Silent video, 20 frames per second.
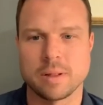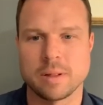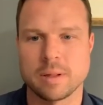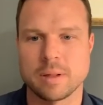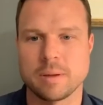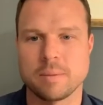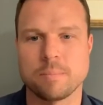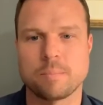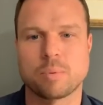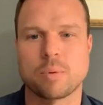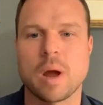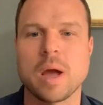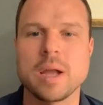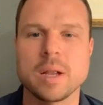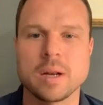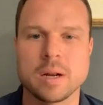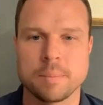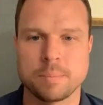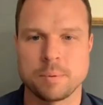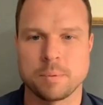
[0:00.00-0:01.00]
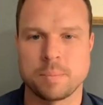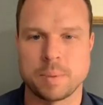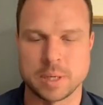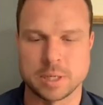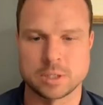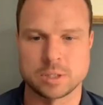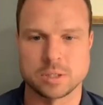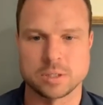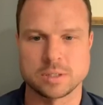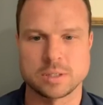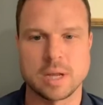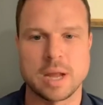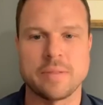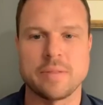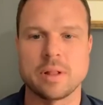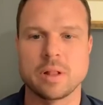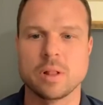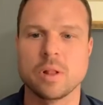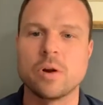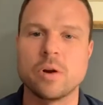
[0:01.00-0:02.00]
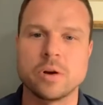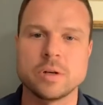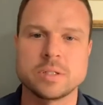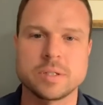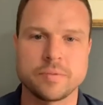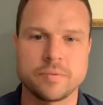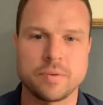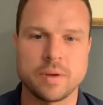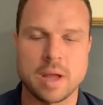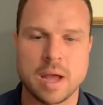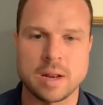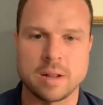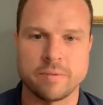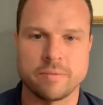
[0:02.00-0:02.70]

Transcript: brighten up your pictures, and then learn to vi- edit